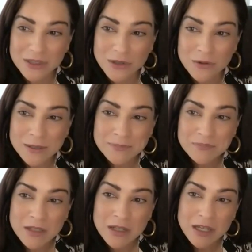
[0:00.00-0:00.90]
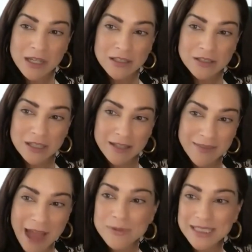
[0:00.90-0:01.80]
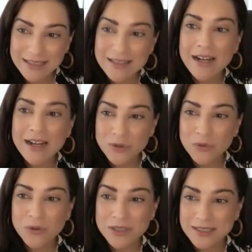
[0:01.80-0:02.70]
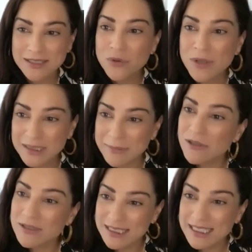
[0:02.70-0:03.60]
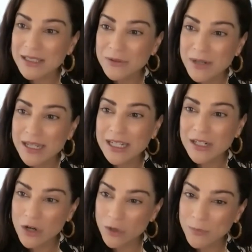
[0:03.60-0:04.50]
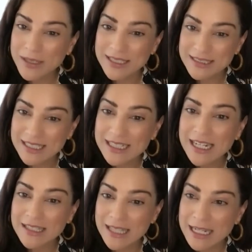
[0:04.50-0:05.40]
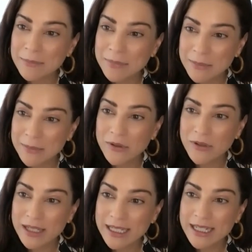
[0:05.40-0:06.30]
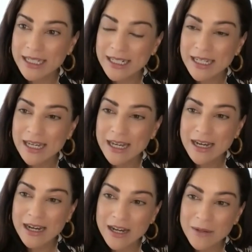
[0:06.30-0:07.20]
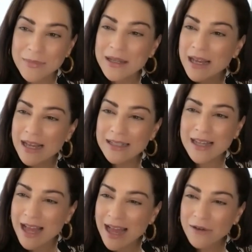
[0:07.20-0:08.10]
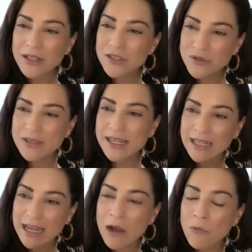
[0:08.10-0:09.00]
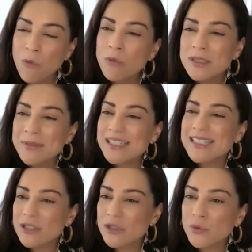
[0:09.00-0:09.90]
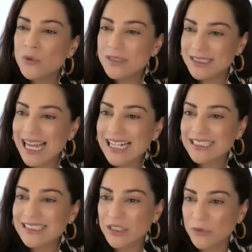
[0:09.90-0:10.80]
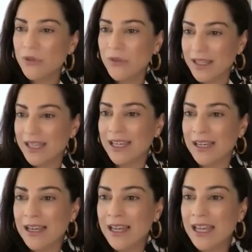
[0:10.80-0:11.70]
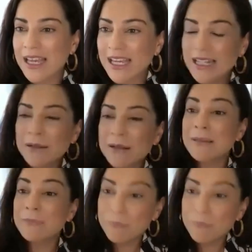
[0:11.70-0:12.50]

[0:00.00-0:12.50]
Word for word: So that was like a nod towards transparency, right, and openness, and kind of letting people in. Um, how did you like? What were some of the tools and tactics that you were thinking in